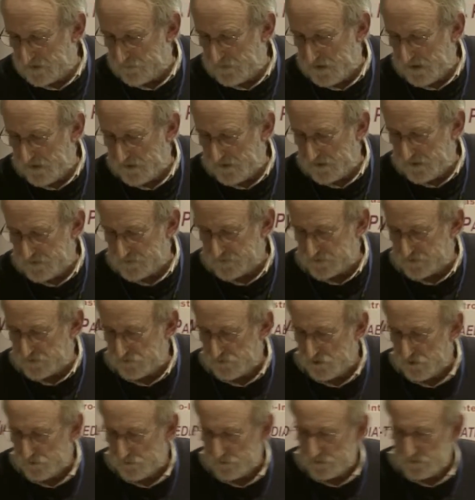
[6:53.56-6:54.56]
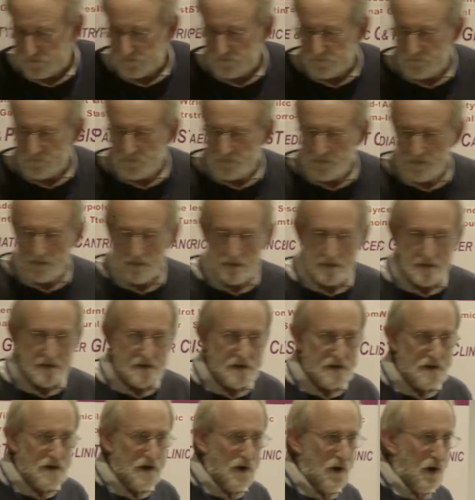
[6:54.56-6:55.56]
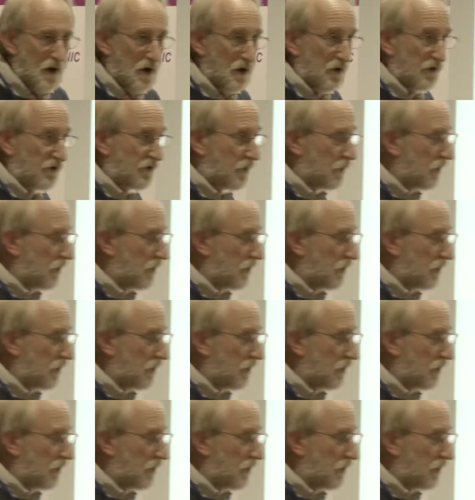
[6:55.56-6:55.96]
about as a group. So